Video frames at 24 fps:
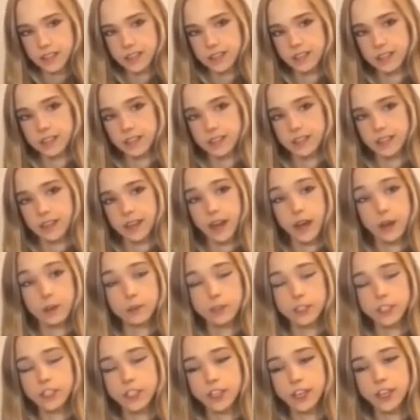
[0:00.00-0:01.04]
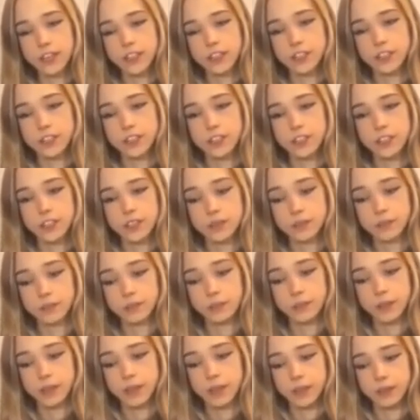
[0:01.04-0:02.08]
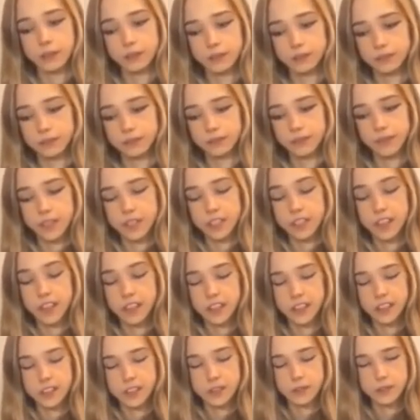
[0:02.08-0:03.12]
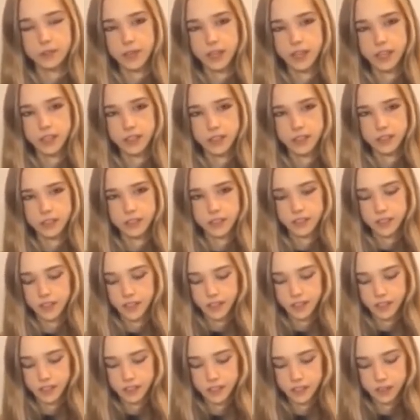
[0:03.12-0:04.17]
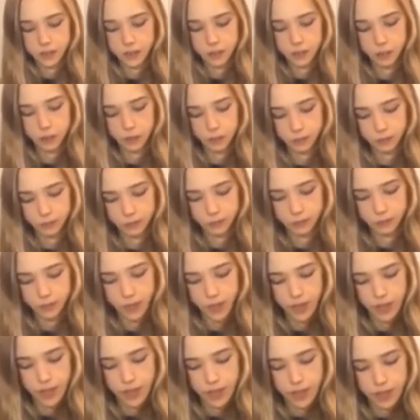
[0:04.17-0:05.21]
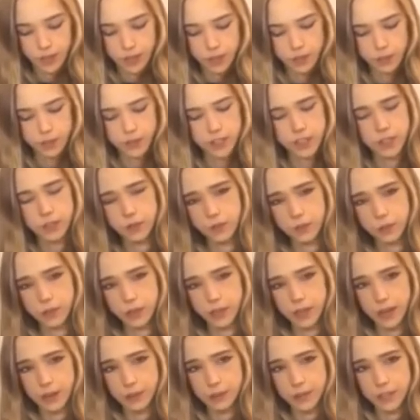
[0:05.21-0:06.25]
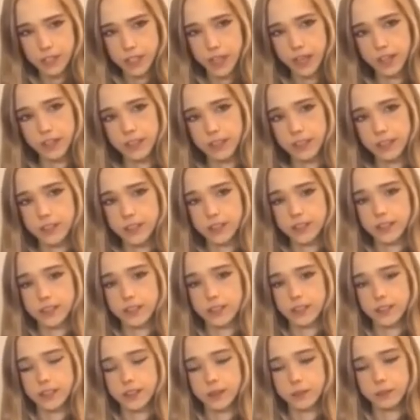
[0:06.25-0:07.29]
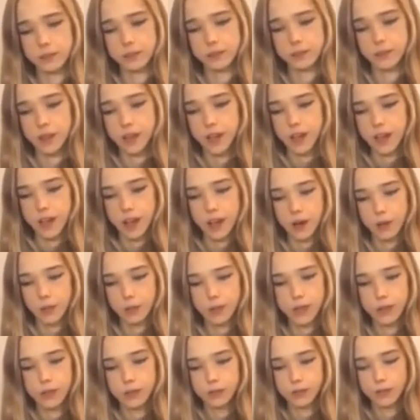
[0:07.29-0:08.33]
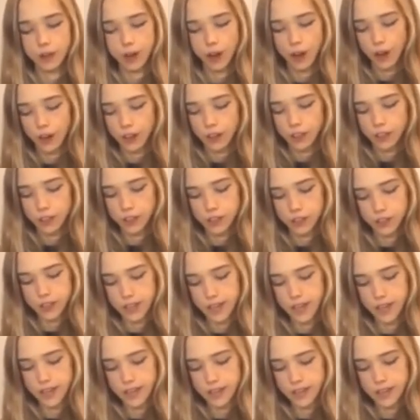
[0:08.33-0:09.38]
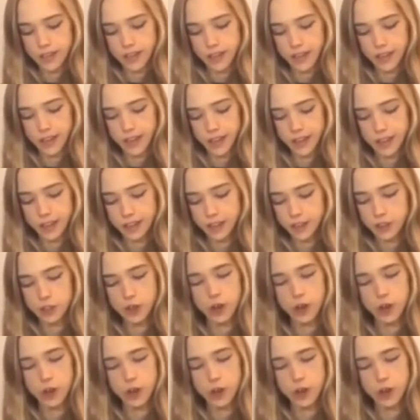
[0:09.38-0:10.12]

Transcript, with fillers: uh, climate change um, science really isn't a science at all. Those self proclaimed scientists um, we've heard it today, they draw